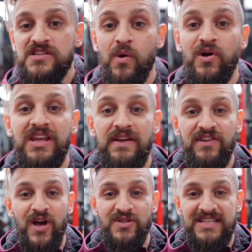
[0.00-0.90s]
So we're going to give
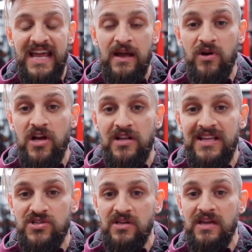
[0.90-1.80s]
it a go today and we're going to
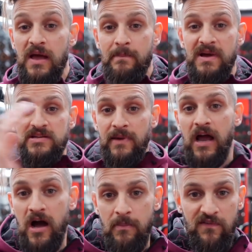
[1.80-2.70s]
literally measure my
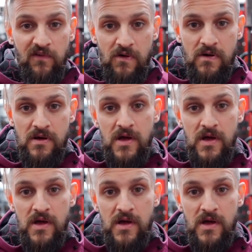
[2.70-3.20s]
arm before,